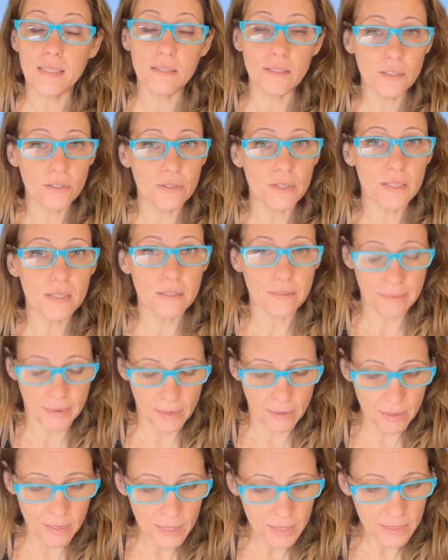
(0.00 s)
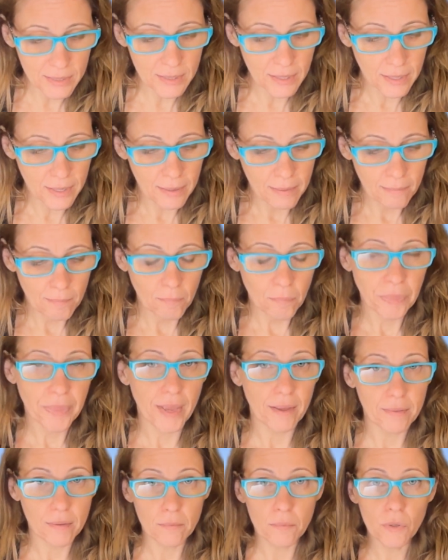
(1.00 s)
degrees of Aries,
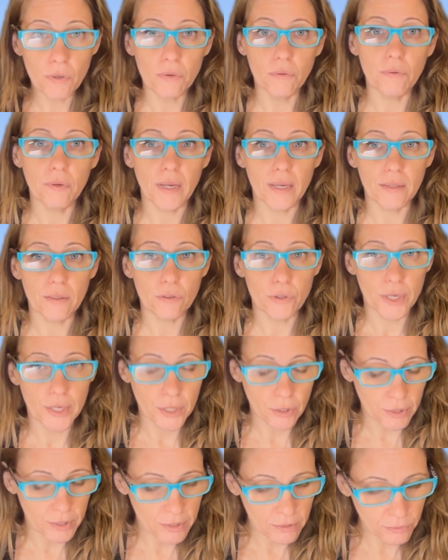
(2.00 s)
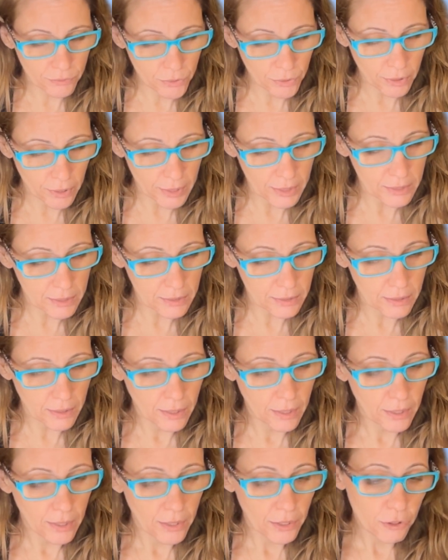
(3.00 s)
and the moon at 3 degrees of Taurus.
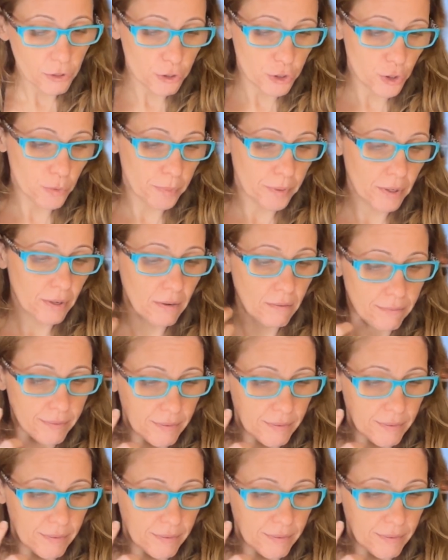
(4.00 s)
Jupiter at